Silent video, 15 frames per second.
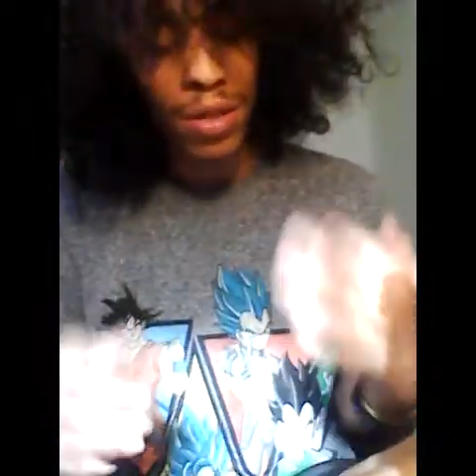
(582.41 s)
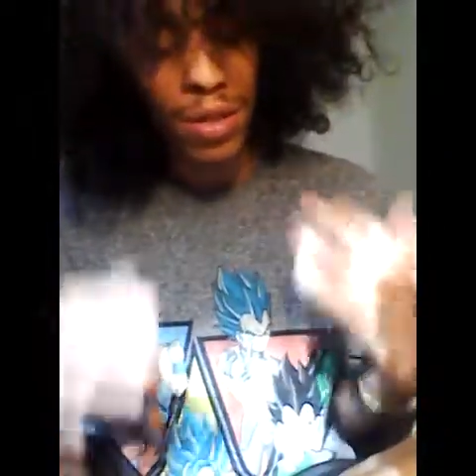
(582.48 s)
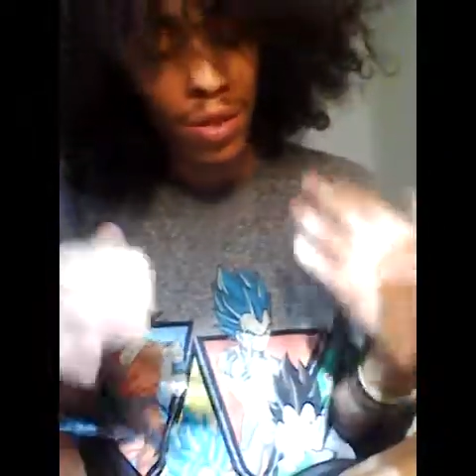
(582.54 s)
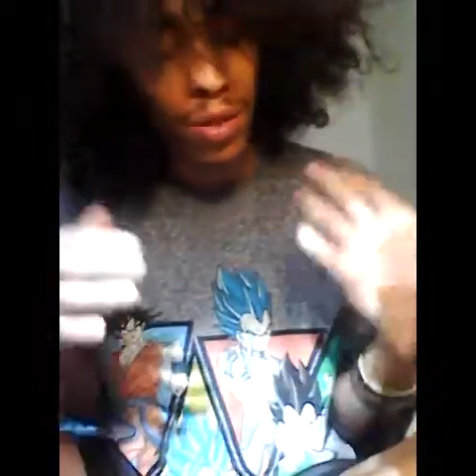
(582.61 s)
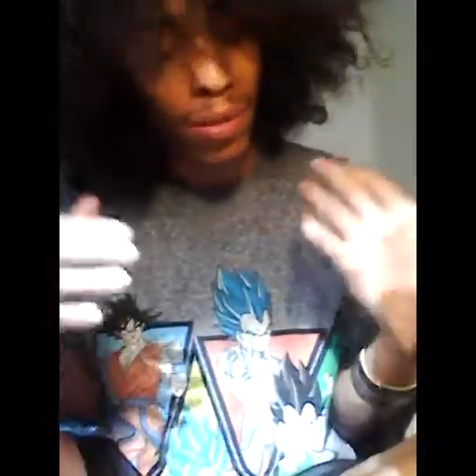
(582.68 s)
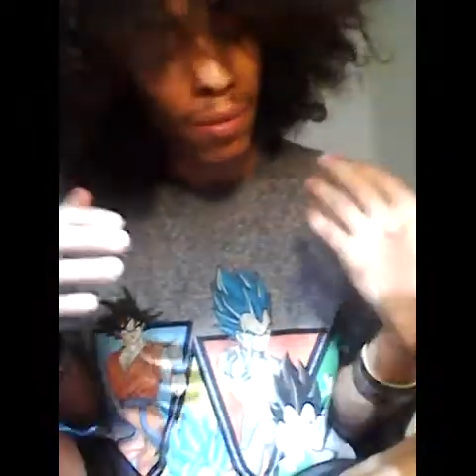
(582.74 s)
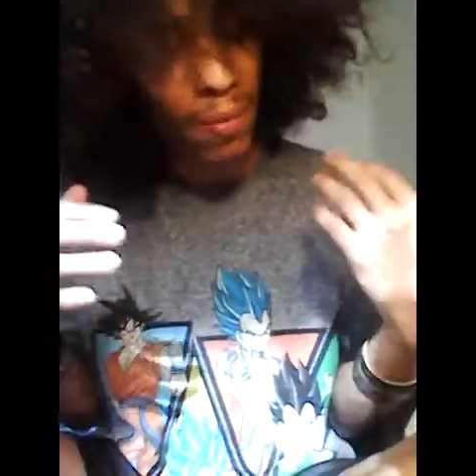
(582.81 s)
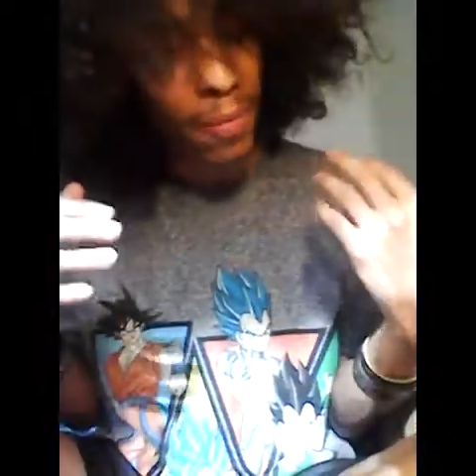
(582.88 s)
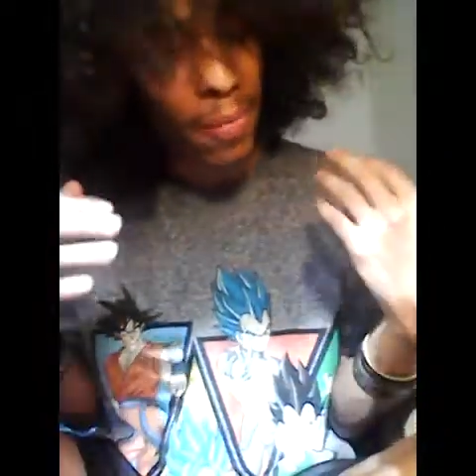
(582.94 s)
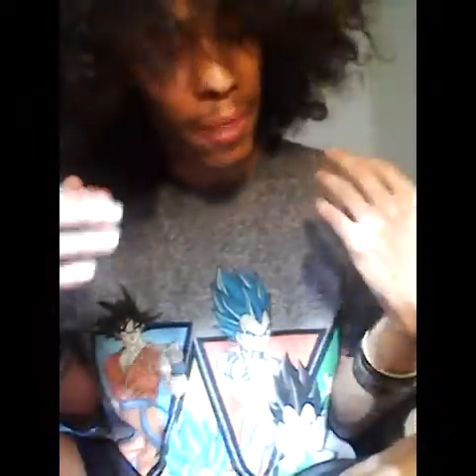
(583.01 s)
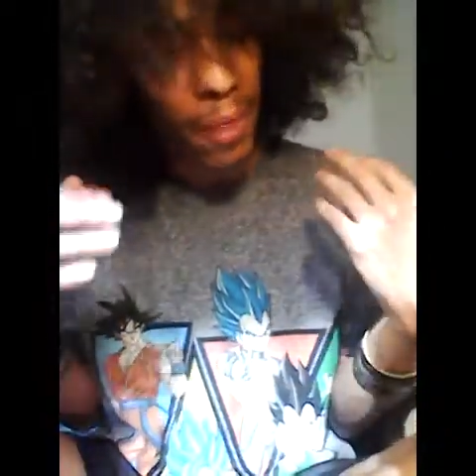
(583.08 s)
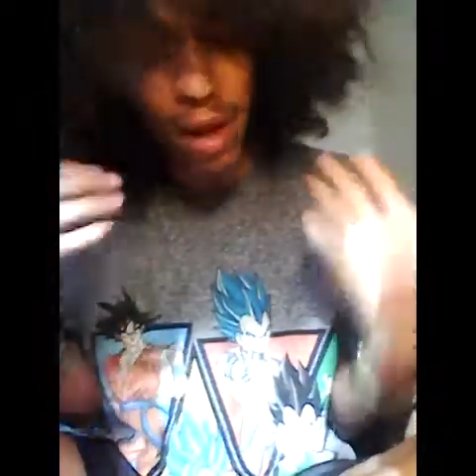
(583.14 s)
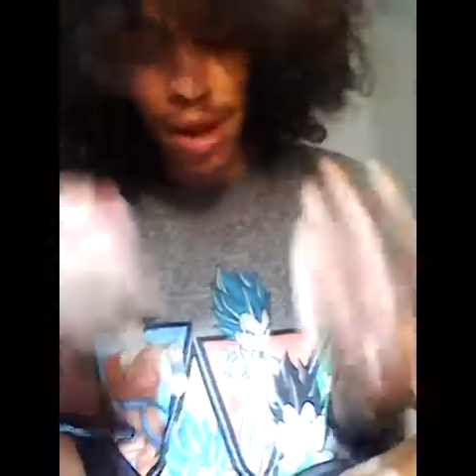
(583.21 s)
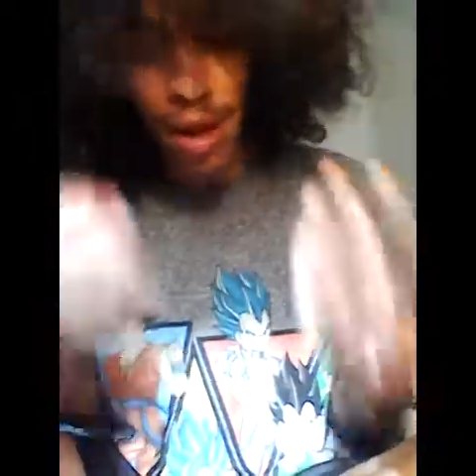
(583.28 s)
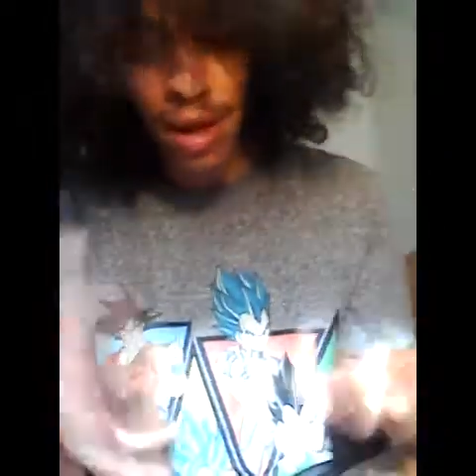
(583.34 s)
So
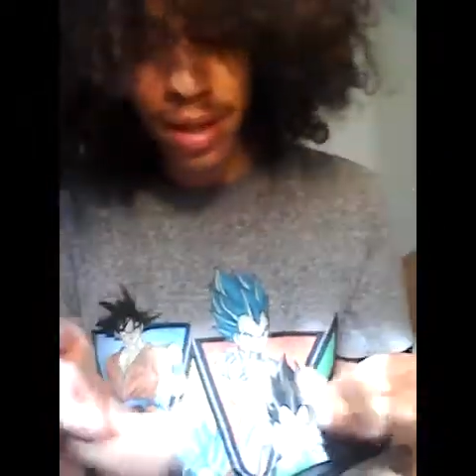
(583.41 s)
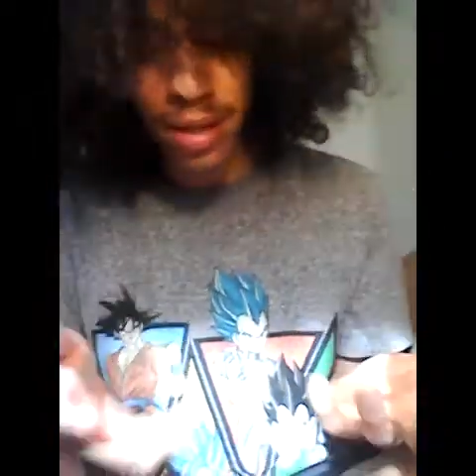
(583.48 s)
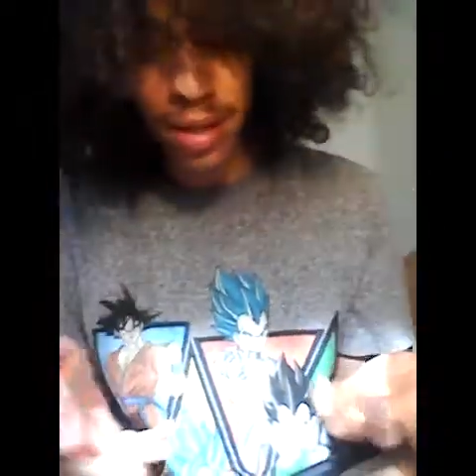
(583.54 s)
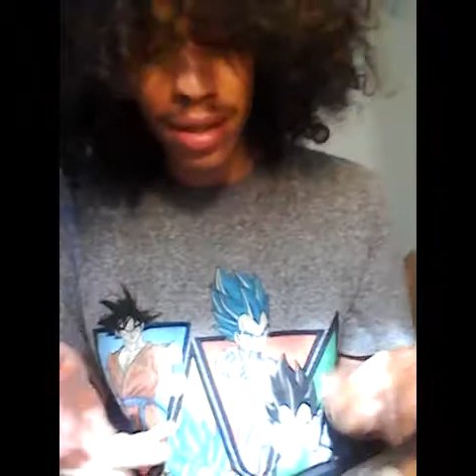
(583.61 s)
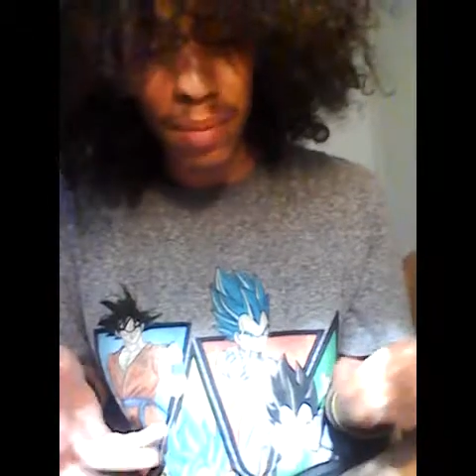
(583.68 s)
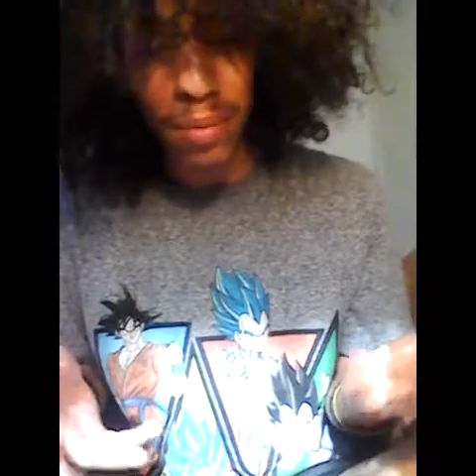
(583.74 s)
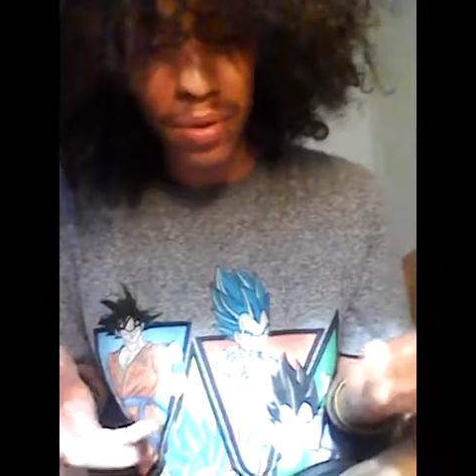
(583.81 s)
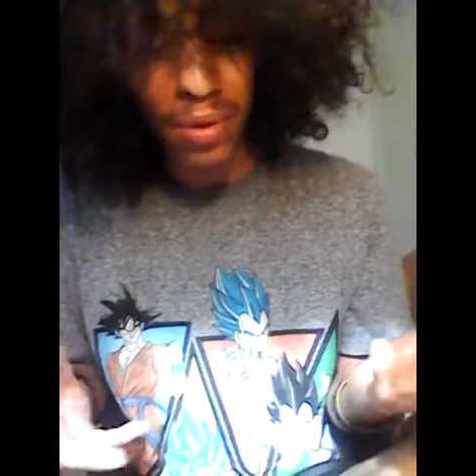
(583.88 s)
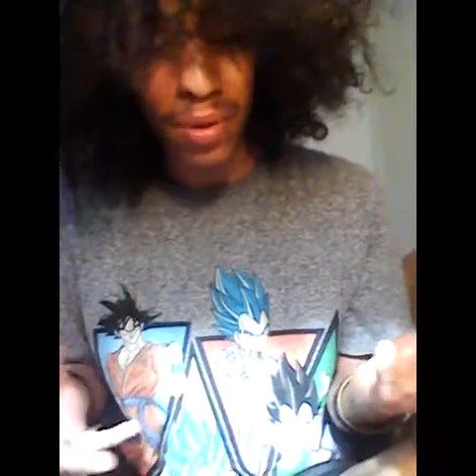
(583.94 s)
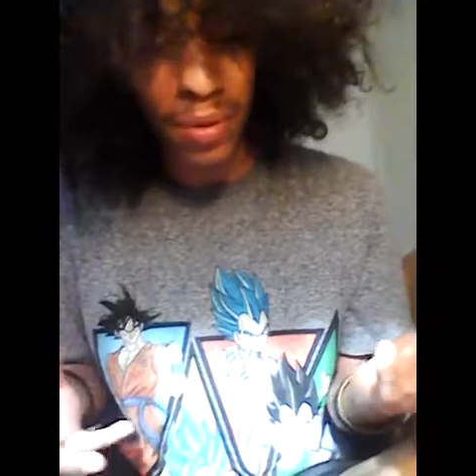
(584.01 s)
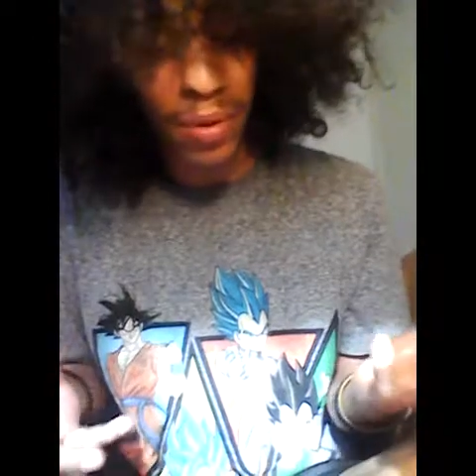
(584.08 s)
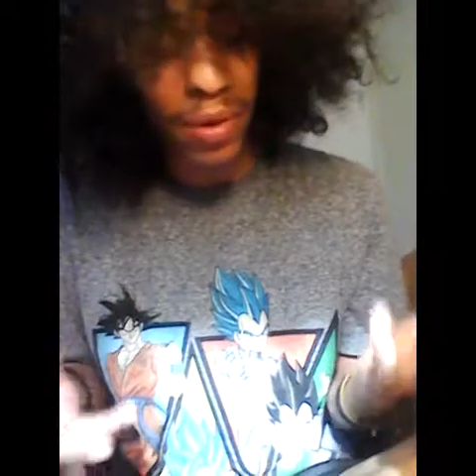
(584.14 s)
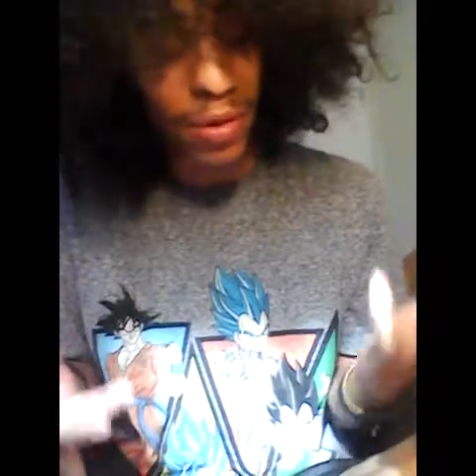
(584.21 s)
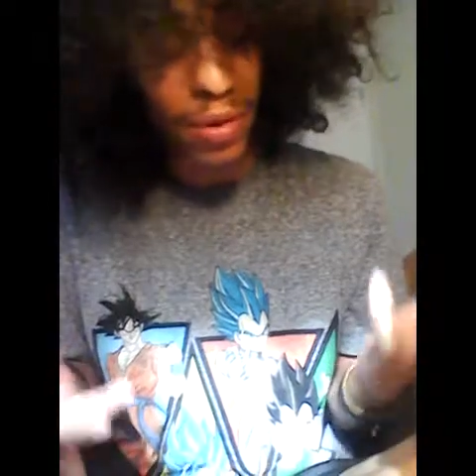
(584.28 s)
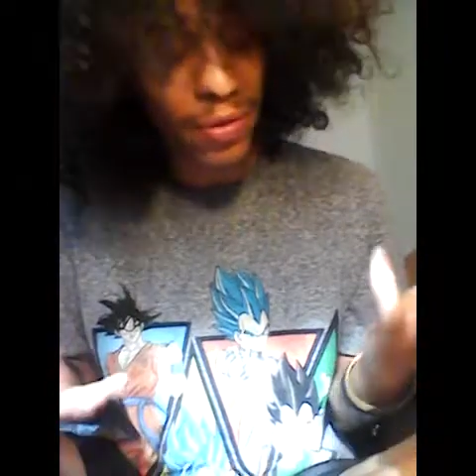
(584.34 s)
I liked this
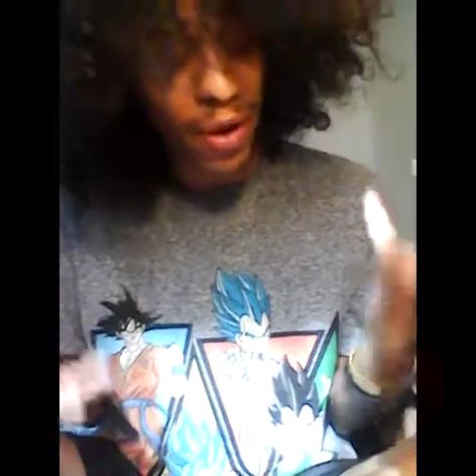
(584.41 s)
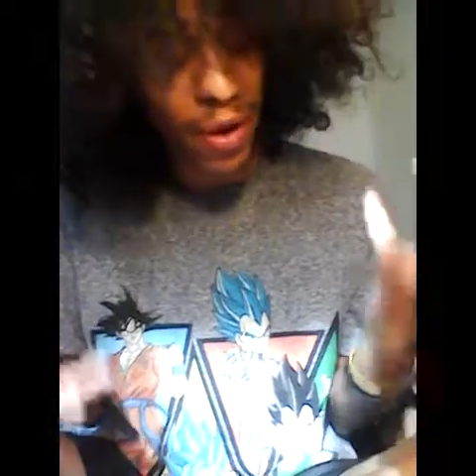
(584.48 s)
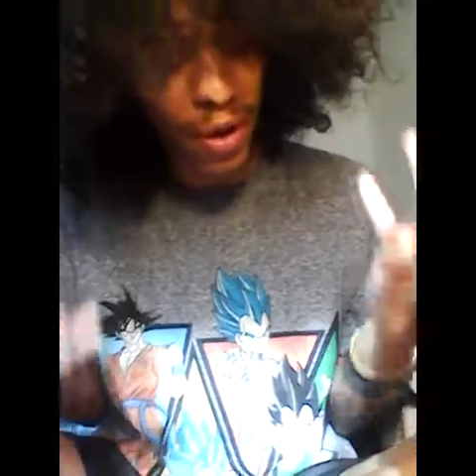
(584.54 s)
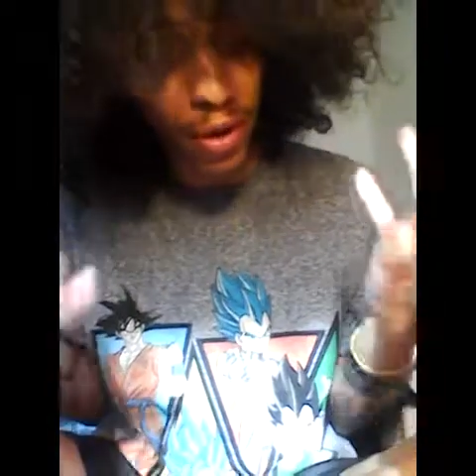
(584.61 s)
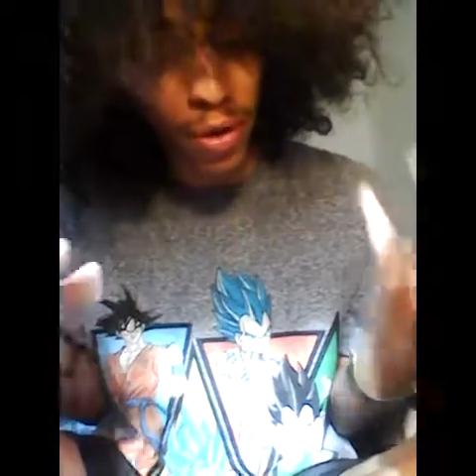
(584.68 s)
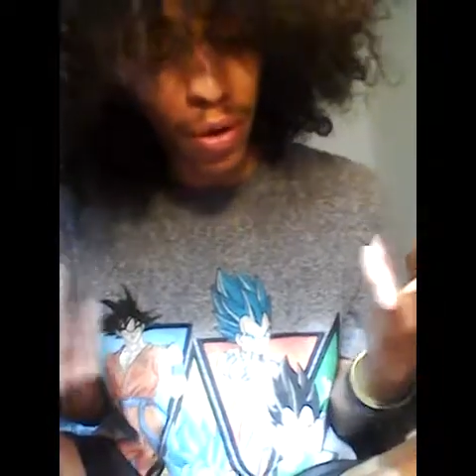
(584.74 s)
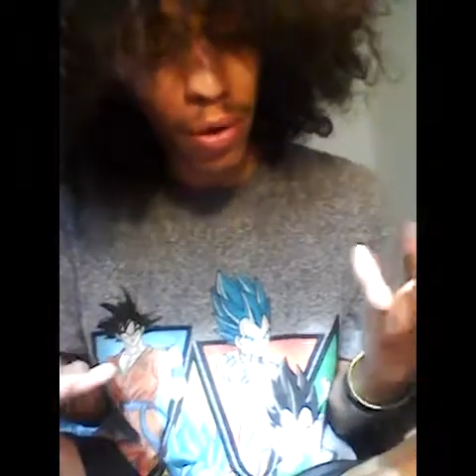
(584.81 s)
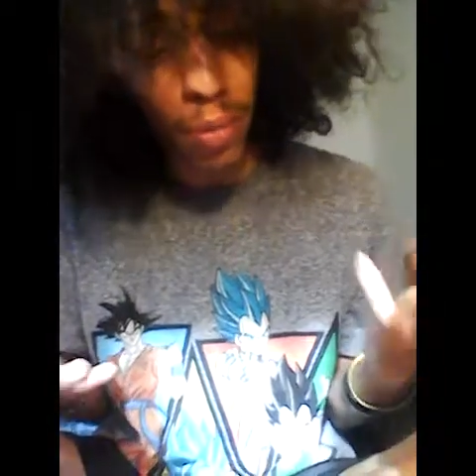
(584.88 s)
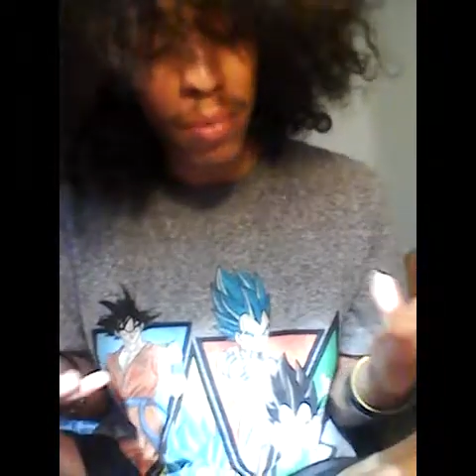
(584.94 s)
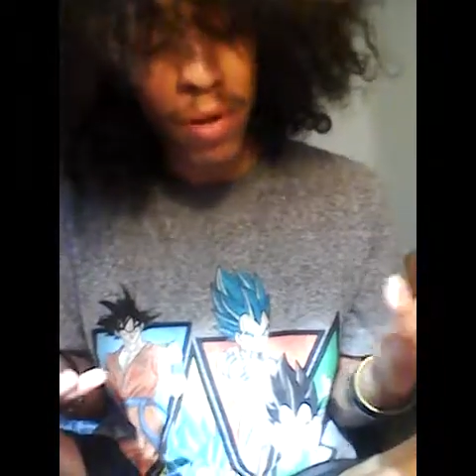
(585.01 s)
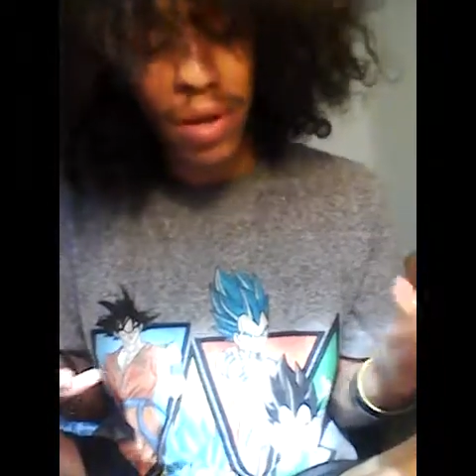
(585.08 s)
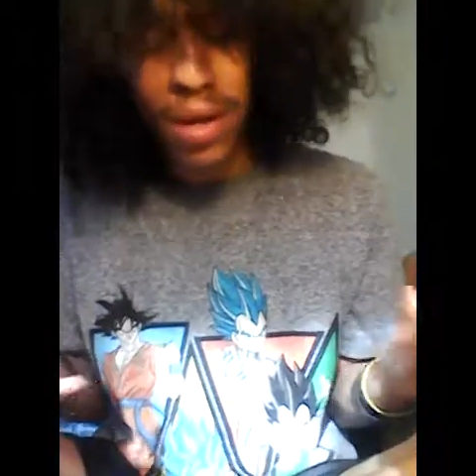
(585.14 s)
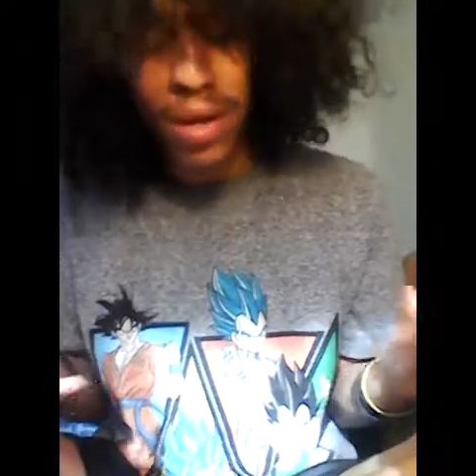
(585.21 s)
episode. It was fucking dope.